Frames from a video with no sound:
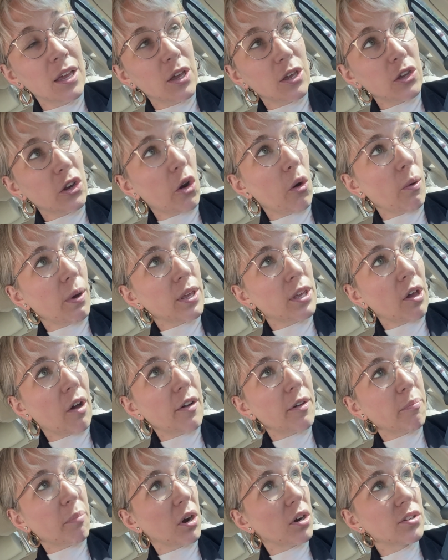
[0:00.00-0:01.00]
you know, a
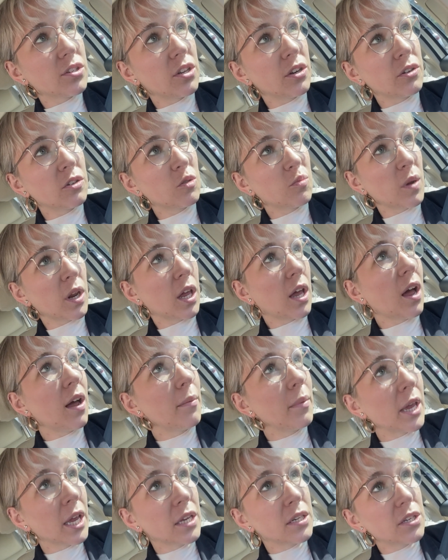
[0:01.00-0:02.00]
young person who's been
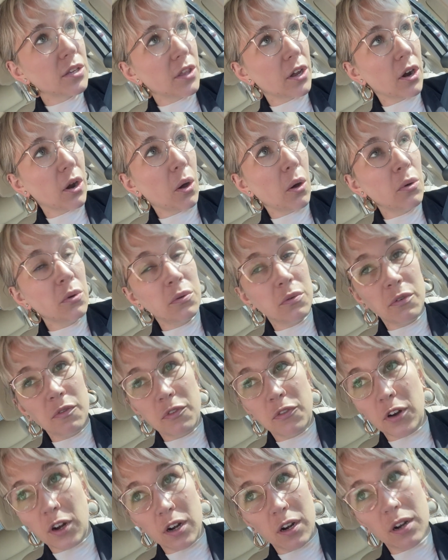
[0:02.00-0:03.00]
coming into their own
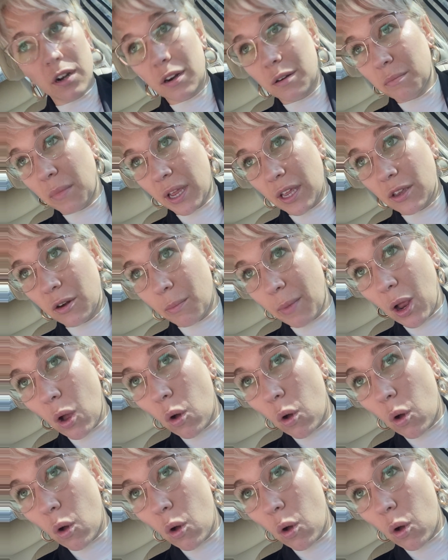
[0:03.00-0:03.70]
for my, you know, my